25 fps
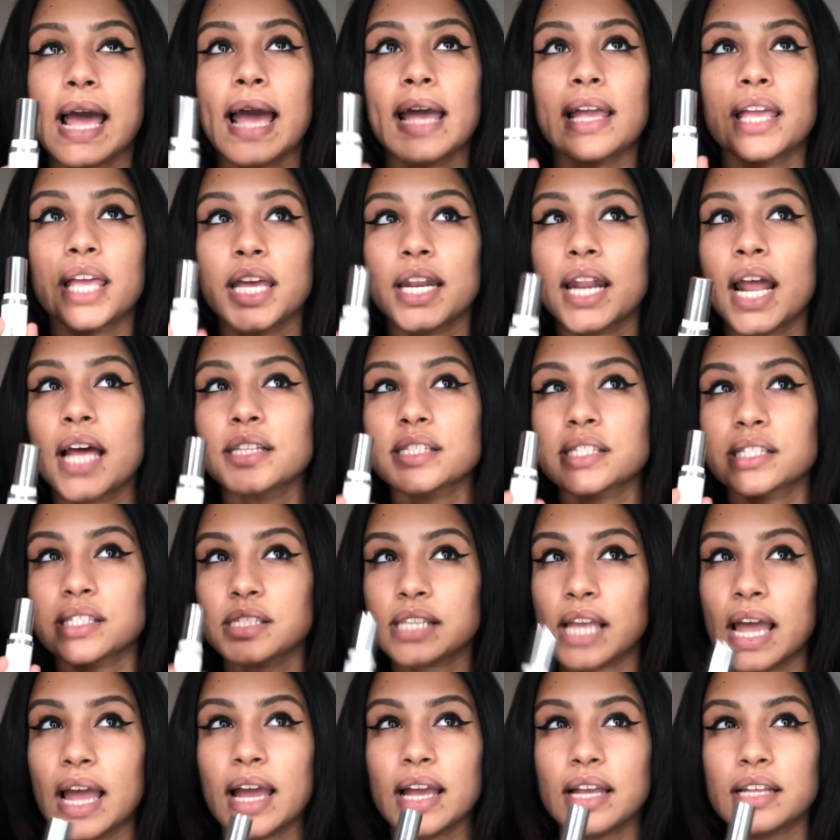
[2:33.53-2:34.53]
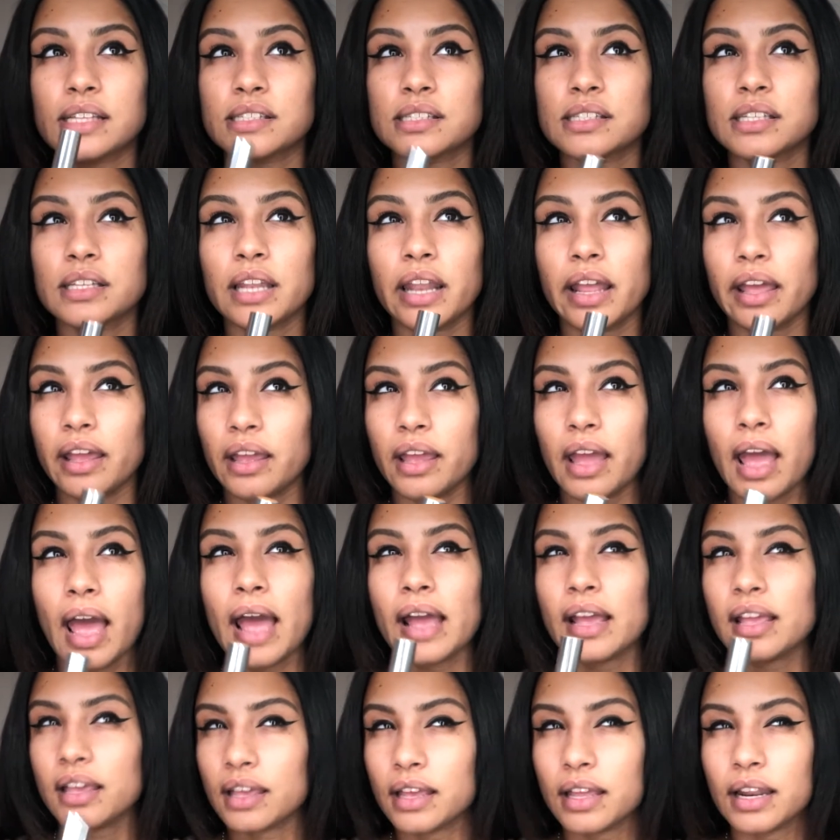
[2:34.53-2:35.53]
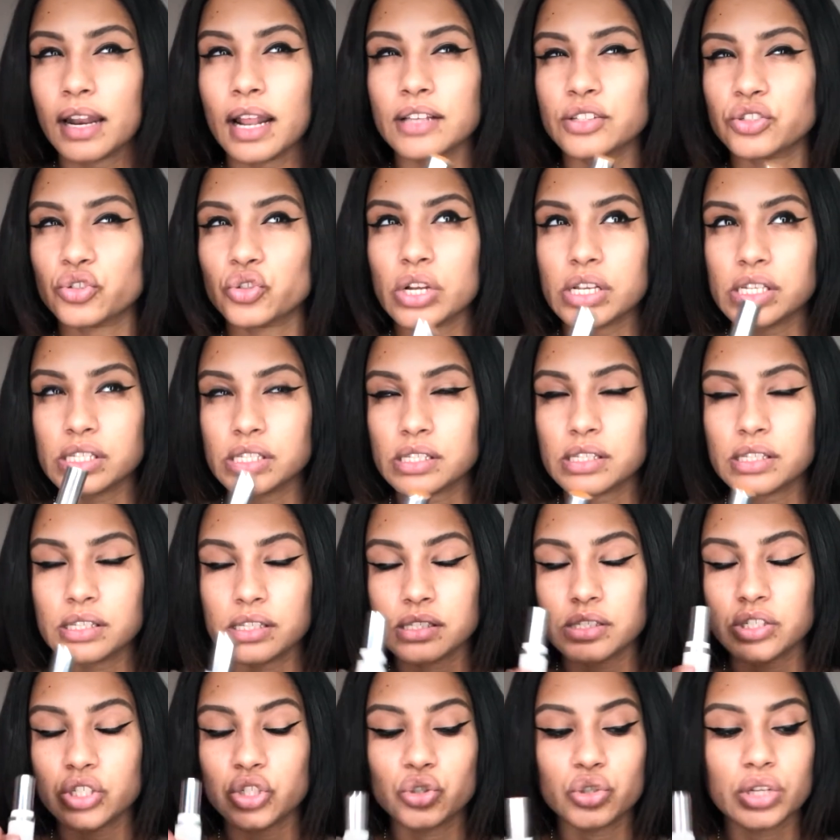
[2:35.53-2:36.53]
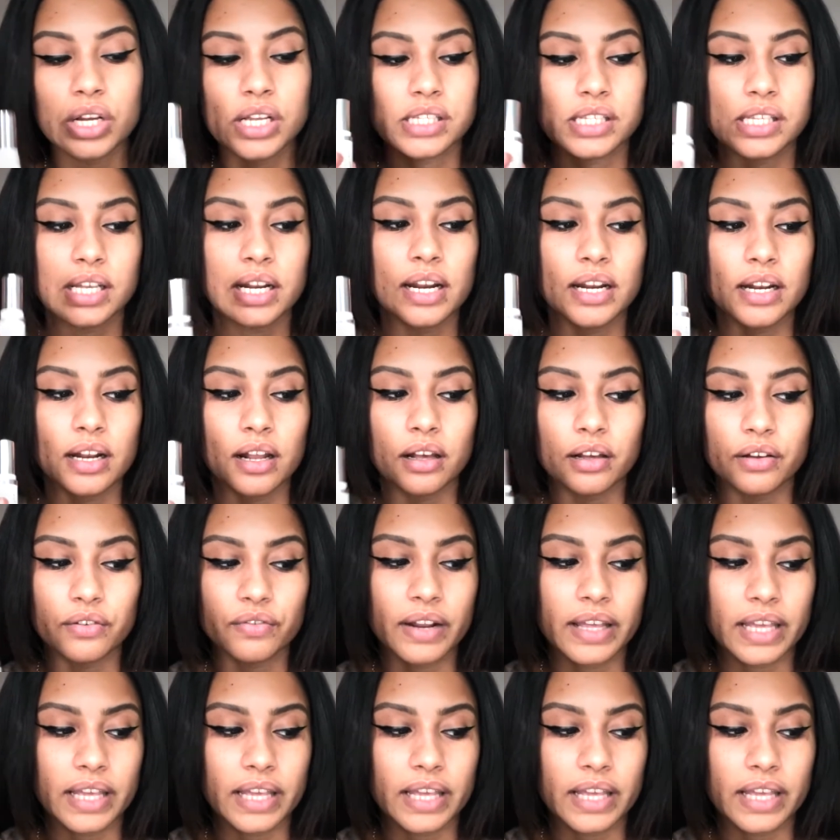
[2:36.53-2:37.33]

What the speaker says: I cannot stand, like, I cannot stress it enough.